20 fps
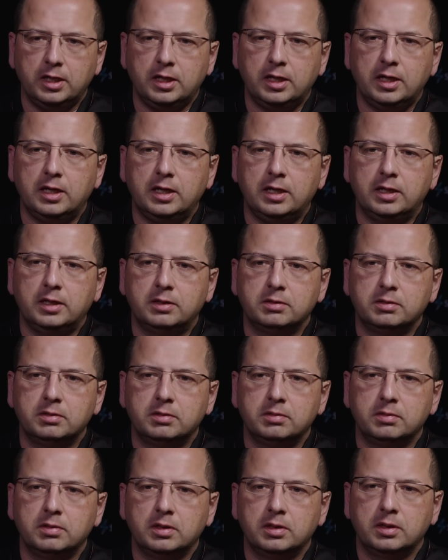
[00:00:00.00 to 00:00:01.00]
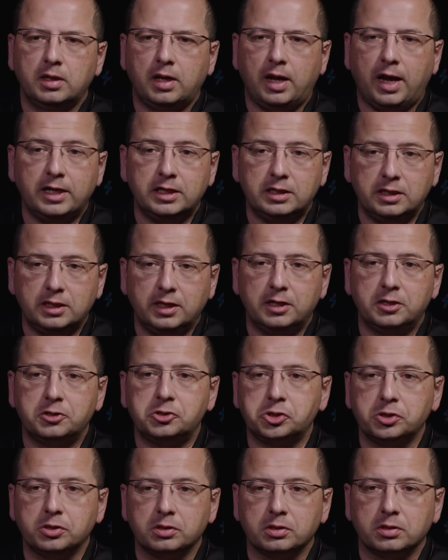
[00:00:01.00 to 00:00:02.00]
in
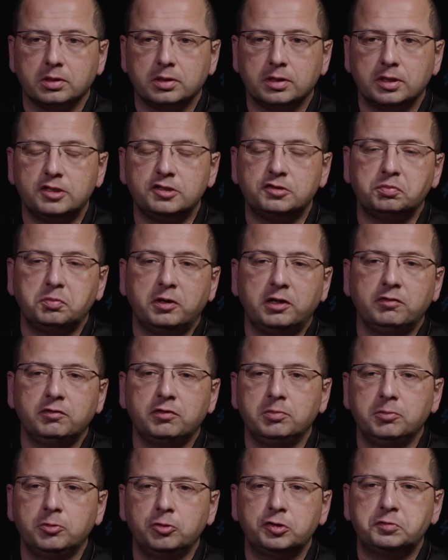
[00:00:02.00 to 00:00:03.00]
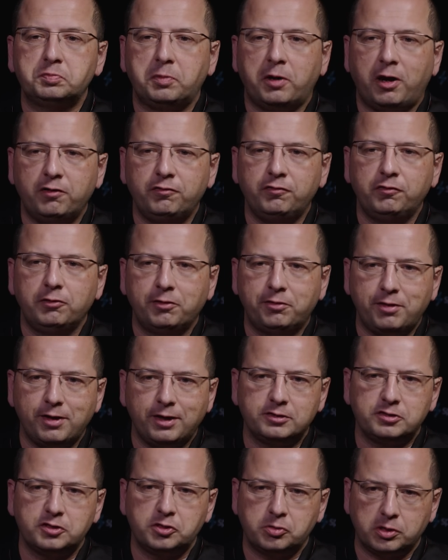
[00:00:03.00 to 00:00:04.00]
ideation is one of the most powerful
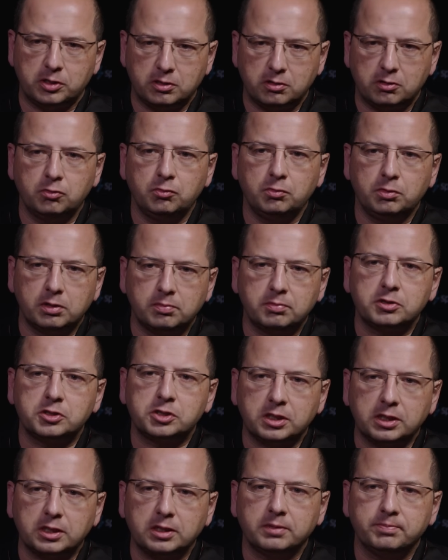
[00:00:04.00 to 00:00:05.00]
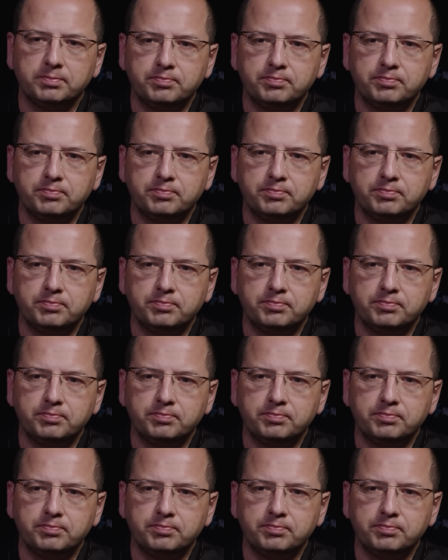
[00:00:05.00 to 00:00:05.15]
things you can do with a machine.